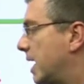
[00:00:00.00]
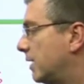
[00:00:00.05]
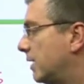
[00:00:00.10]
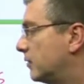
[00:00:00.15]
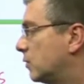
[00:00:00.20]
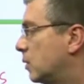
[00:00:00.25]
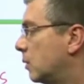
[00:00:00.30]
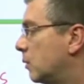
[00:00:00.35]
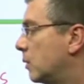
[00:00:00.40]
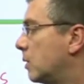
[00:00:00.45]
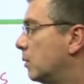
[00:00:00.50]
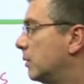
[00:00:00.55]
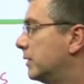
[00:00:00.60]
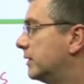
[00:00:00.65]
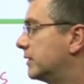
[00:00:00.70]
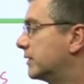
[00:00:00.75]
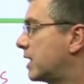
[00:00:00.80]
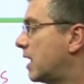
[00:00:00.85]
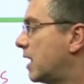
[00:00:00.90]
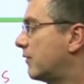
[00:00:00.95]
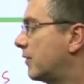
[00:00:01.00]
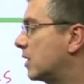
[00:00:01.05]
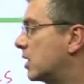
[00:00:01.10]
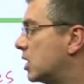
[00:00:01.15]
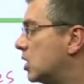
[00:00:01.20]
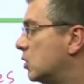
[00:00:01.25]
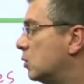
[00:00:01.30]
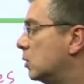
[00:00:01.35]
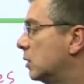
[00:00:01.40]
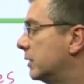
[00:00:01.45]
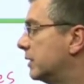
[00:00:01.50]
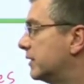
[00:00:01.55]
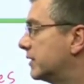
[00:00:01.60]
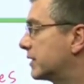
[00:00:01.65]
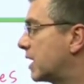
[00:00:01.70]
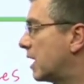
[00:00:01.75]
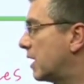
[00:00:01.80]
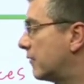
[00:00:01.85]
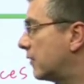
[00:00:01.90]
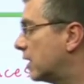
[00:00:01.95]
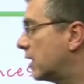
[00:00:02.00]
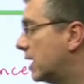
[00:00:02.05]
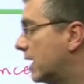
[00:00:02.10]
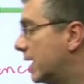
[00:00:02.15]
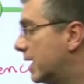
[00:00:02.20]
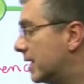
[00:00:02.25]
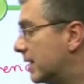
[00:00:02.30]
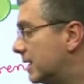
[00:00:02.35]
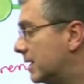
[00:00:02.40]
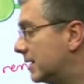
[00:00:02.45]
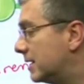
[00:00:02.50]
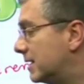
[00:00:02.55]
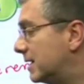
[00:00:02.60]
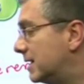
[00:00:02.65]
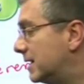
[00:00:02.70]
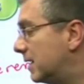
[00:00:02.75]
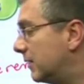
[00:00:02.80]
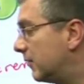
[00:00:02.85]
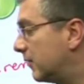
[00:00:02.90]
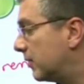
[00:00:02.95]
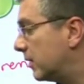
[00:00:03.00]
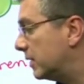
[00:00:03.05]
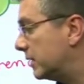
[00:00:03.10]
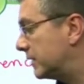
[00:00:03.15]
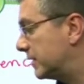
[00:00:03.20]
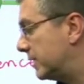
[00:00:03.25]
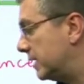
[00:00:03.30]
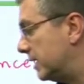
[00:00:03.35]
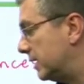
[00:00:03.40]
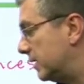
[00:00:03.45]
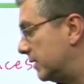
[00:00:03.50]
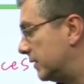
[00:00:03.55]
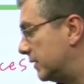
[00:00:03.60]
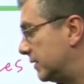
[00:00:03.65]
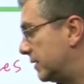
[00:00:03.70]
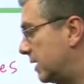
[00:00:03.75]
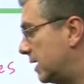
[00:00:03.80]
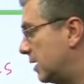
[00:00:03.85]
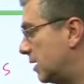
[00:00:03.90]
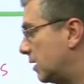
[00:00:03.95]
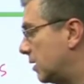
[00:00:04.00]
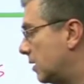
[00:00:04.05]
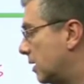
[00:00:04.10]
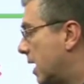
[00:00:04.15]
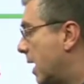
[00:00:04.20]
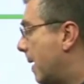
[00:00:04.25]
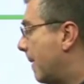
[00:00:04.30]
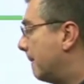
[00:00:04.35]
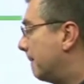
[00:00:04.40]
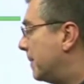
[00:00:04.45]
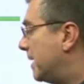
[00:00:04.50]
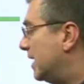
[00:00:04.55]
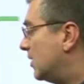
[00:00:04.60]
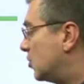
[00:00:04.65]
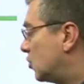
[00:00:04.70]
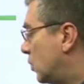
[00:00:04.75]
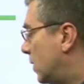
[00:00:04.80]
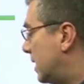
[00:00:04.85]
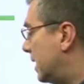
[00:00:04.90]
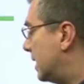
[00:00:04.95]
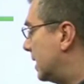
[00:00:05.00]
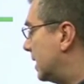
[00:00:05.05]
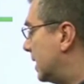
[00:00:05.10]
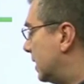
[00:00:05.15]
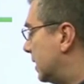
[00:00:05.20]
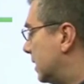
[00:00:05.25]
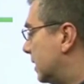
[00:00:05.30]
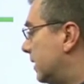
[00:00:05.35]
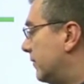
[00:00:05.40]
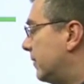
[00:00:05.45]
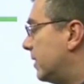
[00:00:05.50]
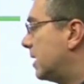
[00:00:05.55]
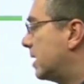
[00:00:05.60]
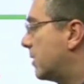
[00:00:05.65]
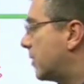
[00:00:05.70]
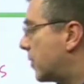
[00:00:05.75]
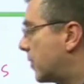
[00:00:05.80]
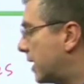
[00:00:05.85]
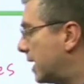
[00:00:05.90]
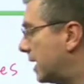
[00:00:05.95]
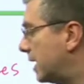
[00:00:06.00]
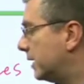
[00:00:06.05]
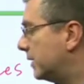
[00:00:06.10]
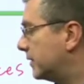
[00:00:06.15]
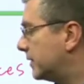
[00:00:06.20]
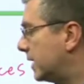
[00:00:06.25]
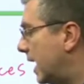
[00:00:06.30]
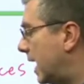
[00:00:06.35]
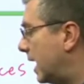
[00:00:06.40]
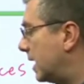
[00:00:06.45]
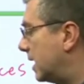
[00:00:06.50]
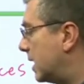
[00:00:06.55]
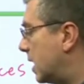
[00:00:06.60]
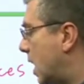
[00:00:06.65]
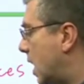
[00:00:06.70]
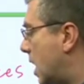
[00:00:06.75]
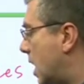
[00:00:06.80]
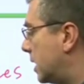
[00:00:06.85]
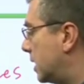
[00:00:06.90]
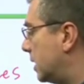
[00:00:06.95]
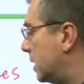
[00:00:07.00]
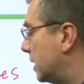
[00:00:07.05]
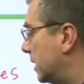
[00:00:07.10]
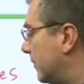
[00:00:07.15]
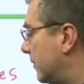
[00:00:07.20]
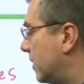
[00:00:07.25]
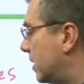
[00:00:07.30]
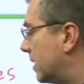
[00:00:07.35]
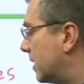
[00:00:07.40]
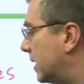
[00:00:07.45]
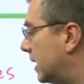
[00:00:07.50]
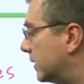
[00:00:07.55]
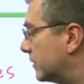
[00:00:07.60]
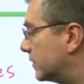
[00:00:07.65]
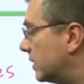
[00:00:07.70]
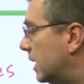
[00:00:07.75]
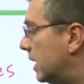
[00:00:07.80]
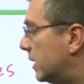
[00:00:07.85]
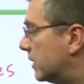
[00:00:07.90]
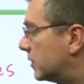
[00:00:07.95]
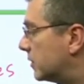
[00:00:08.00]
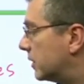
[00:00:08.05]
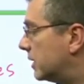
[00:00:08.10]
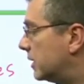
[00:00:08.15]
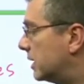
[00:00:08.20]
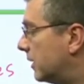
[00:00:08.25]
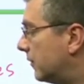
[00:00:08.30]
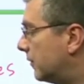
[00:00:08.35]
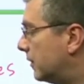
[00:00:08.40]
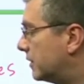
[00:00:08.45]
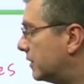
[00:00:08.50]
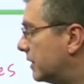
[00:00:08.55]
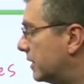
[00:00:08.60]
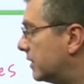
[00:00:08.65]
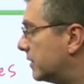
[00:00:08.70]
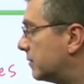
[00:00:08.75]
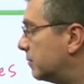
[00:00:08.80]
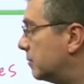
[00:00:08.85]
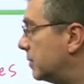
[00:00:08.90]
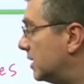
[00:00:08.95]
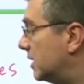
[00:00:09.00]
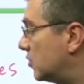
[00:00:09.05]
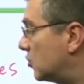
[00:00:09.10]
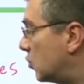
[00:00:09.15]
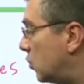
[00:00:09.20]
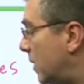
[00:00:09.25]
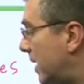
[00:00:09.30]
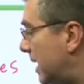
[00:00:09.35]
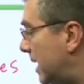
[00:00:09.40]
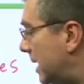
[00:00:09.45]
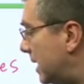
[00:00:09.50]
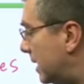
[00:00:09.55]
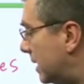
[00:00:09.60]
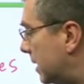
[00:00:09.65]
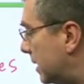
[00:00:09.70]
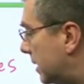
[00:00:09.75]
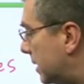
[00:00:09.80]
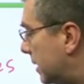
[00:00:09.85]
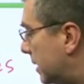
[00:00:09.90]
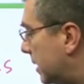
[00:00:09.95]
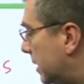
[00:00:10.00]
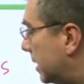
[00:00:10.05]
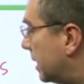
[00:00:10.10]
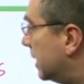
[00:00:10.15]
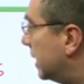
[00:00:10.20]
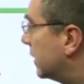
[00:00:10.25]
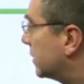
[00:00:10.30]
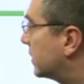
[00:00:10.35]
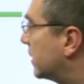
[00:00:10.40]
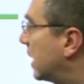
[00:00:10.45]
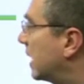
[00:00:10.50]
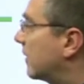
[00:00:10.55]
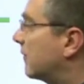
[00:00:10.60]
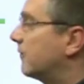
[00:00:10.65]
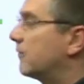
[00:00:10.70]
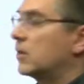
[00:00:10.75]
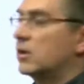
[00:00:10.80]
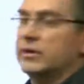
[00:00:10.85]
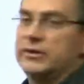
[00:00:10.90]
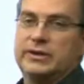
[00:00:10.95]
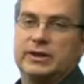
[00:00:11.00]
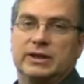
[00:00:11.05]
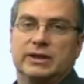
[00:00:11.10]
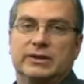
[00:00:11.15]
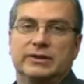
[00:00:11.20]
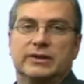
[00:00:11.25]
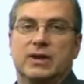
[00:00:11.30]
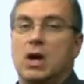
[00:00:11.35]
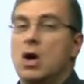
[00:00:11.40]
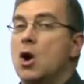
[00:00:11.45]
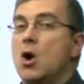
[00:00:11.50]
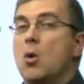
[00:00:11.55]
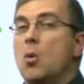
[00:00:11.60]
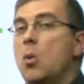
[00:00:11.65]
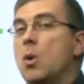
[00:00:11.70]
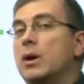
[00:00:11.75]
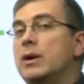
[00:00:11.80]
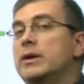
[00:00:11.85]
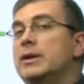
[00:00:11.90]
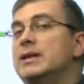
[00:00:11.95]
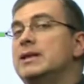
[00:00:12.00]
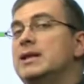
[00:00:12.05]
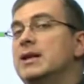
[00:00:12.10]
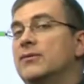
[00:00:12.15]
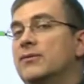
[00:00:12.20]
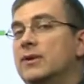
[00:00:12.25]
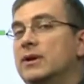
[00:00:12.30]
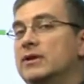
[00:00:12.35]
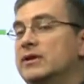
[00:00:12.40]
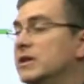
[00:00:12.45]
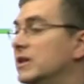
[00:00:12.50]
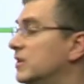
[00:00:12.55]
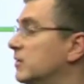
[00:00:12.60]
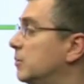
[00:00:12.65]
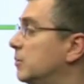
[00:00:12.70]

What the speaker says: between, you will discover the differences between living things and non-living things. So different things between is like version.